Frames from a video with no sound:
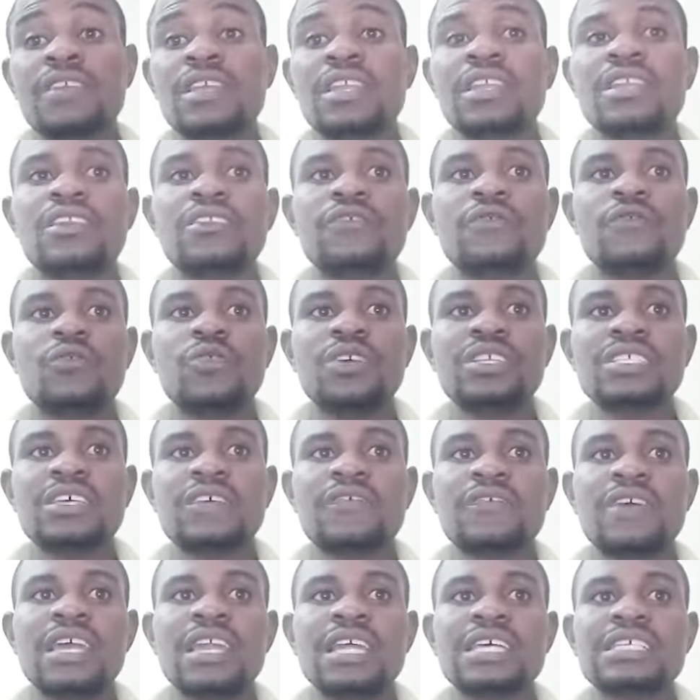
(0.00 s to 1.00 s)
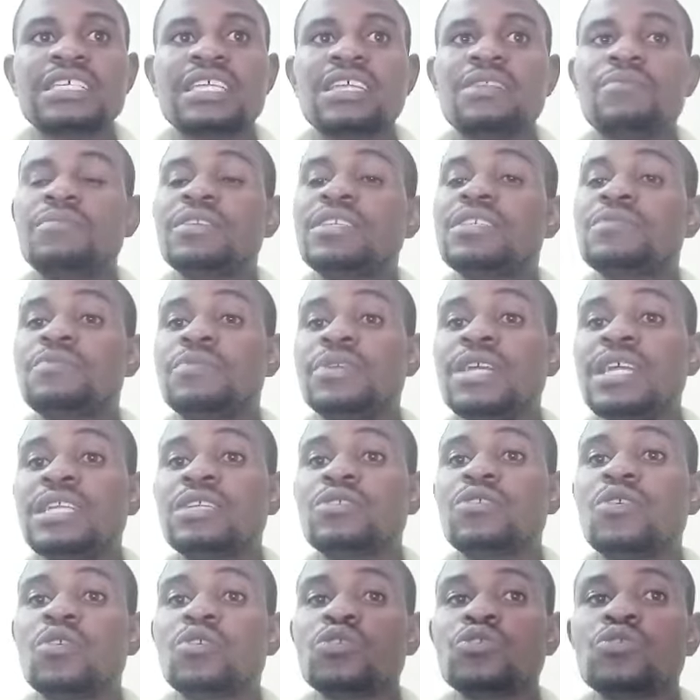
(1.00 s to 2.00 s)
influenza virus can be
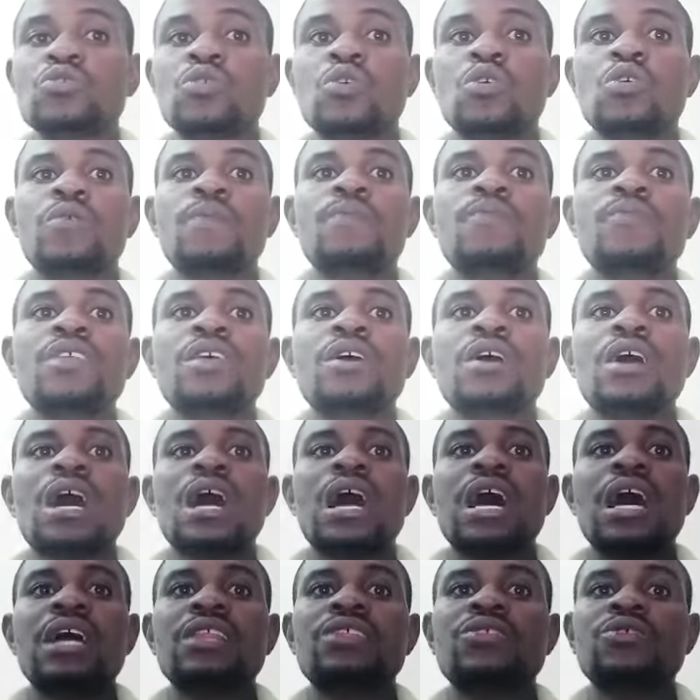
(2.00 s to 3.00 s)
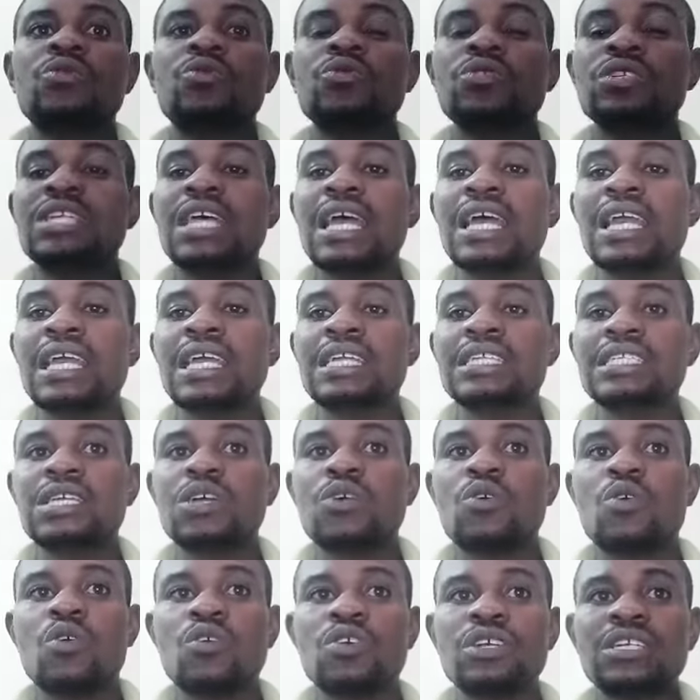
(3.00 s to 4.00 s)
spread also through
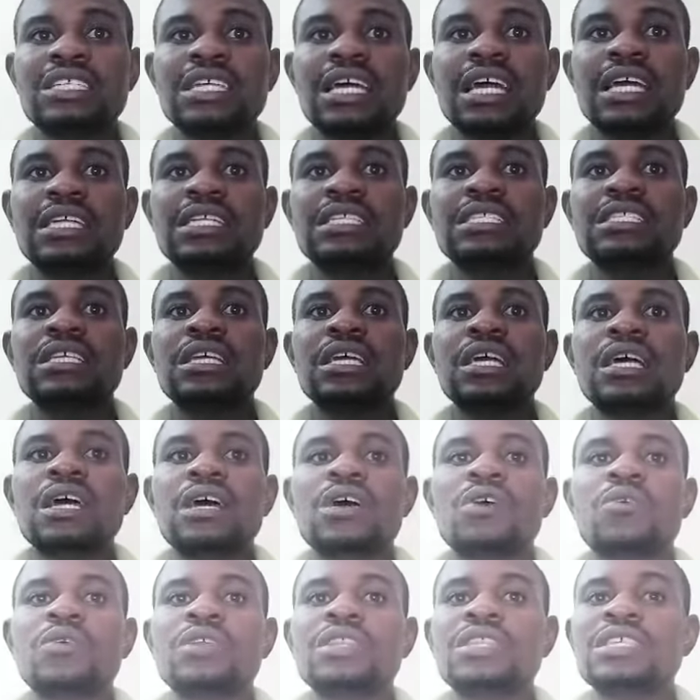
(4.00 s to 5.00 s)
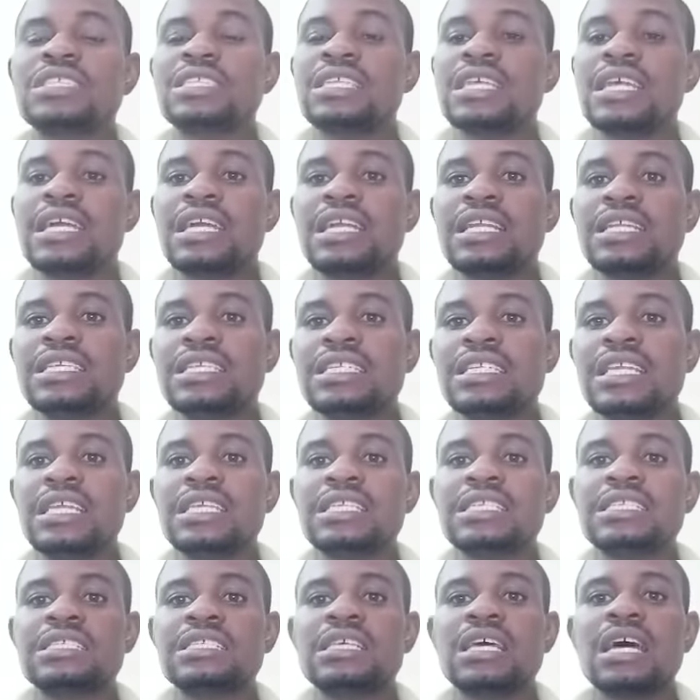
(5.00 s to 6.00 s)
direct contact with
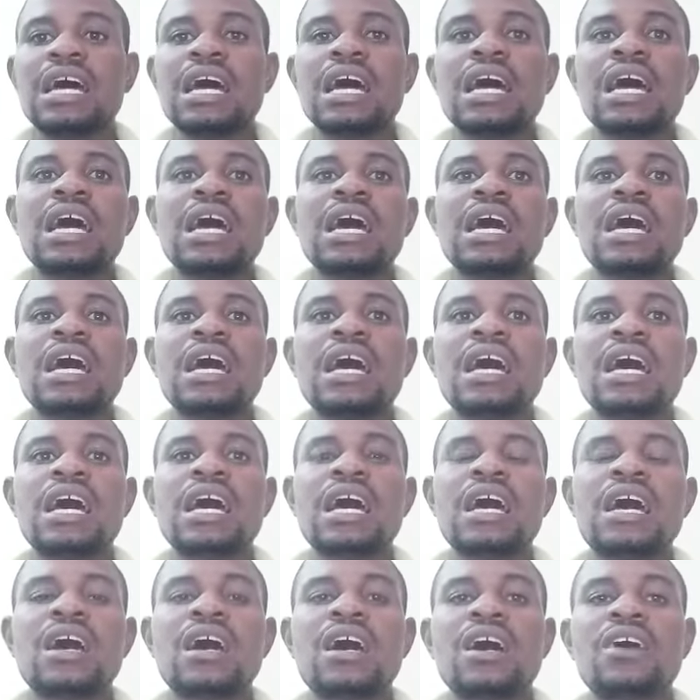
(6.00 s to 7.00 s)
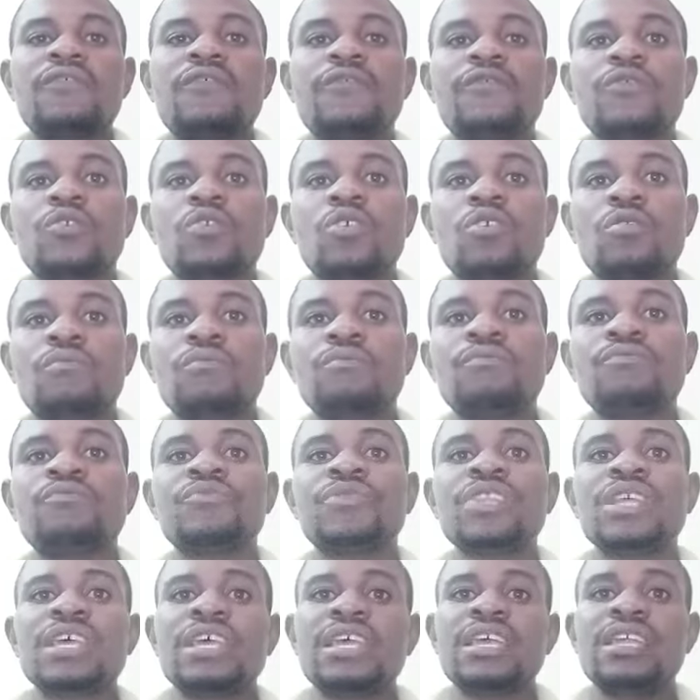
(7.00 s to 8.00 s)
secretions from
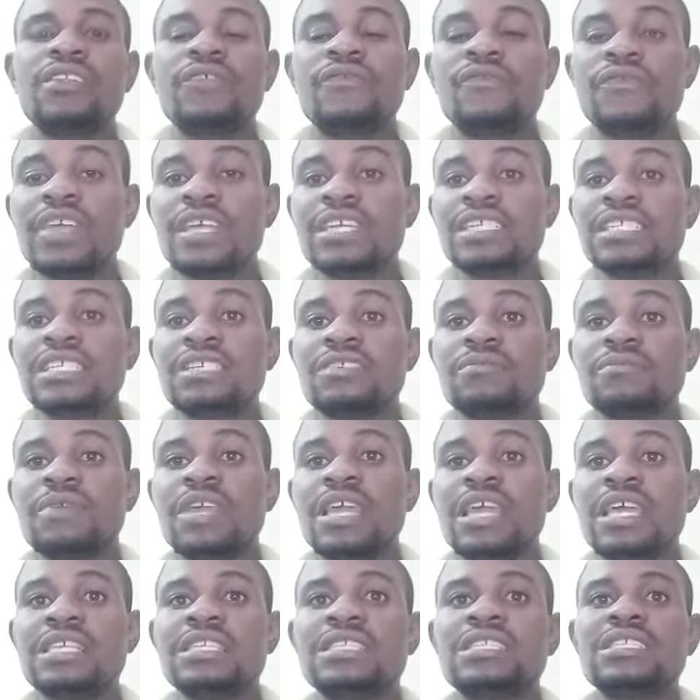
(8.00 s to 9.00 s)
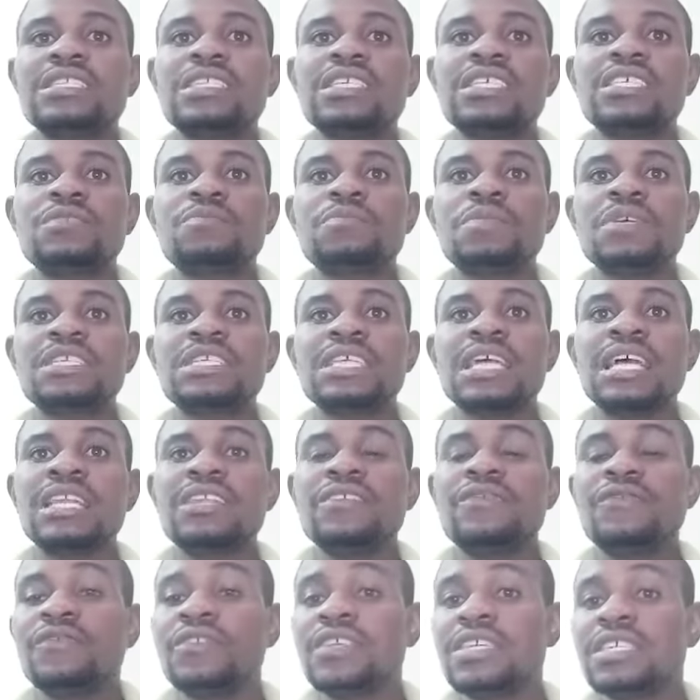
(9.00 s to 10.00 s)
infected birds,
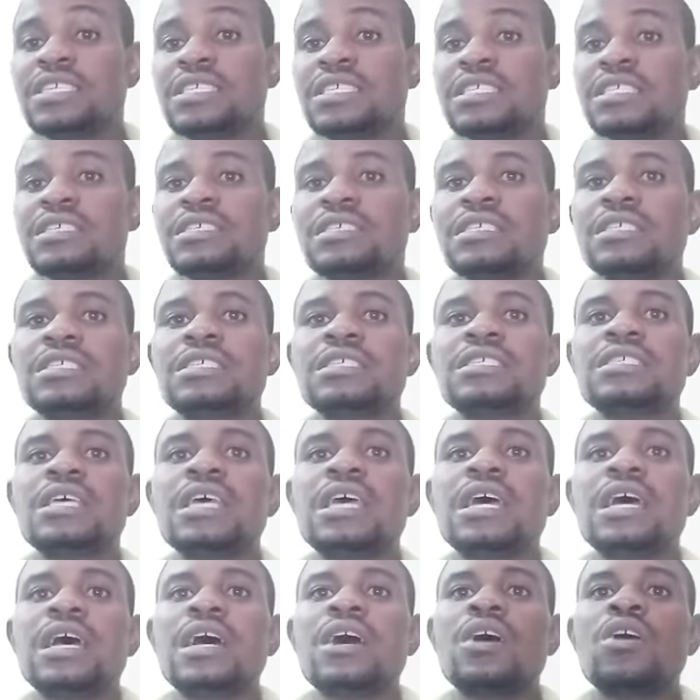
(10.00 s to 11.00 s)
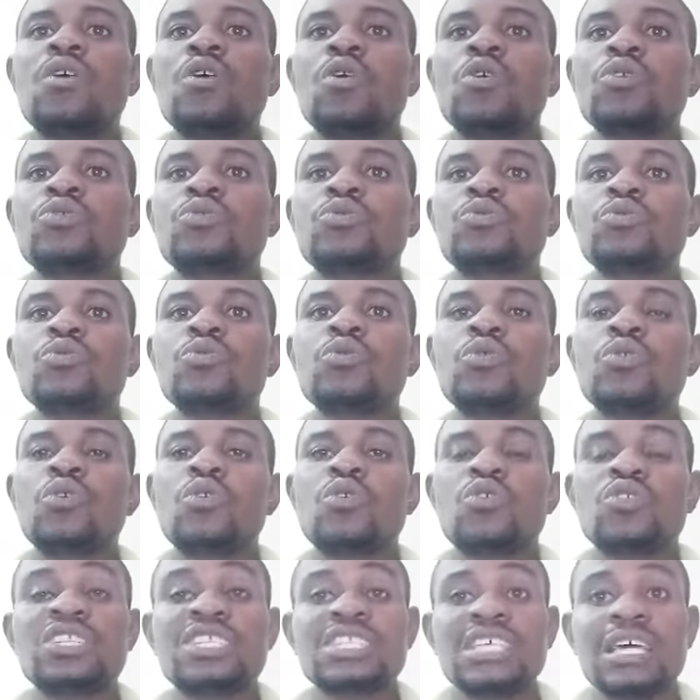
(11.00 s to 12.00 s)
especially feces, or through
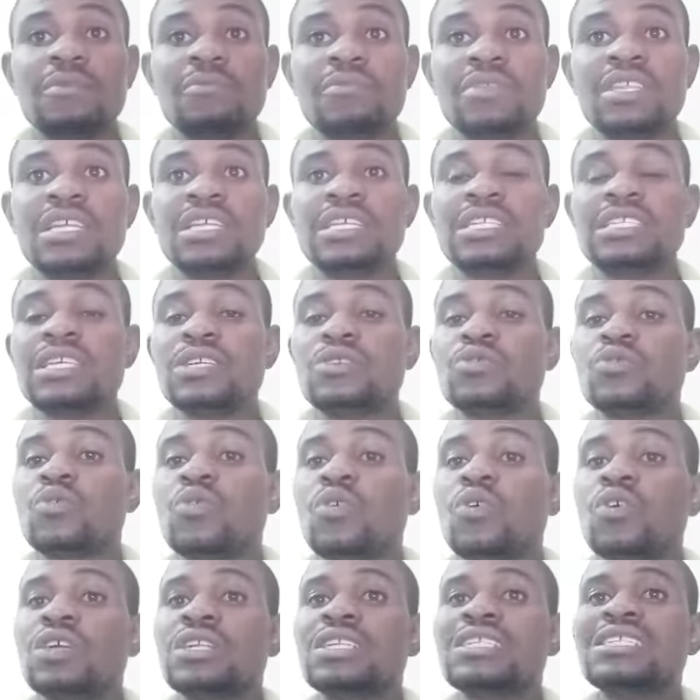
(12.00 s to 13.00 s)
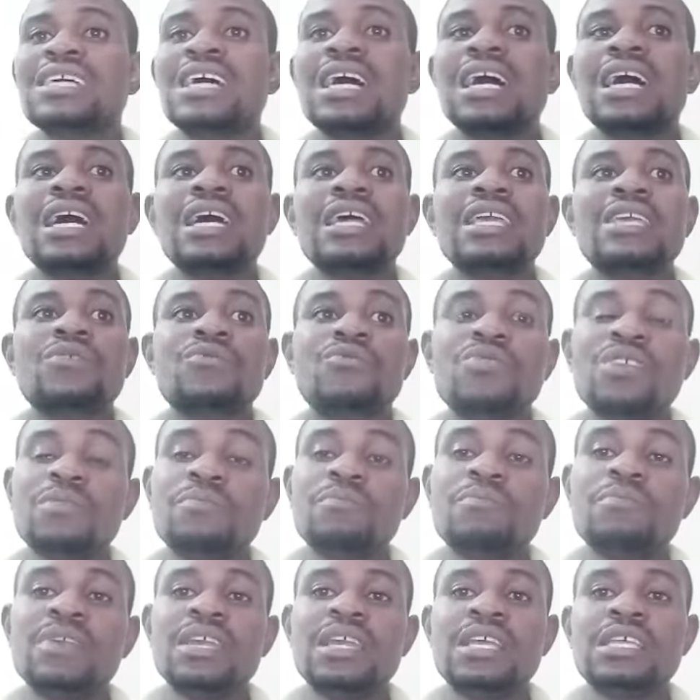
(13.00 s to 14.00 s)
contaminated water,
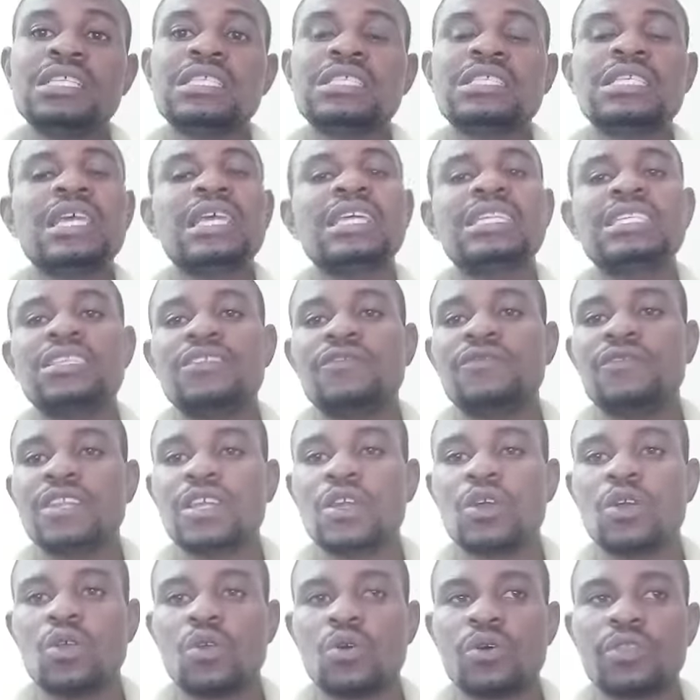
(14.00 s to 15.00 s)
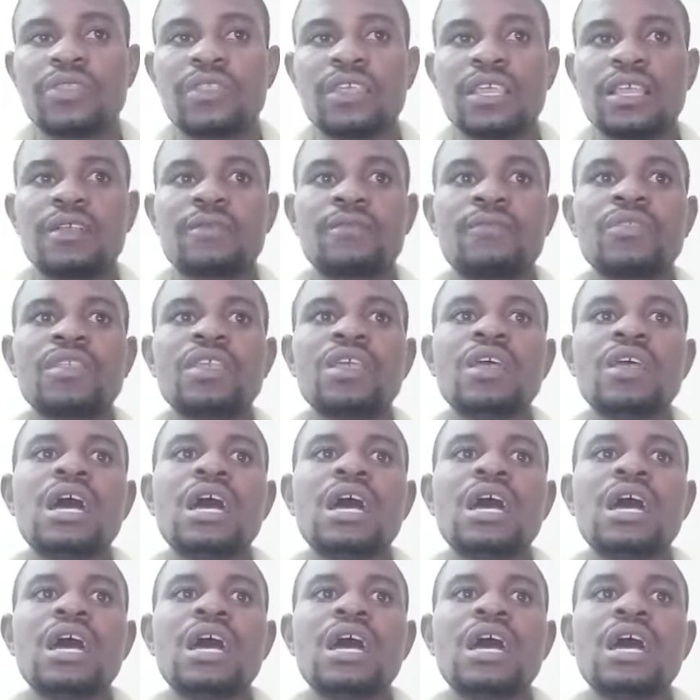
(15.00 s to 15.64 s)
equipment, and even clothing.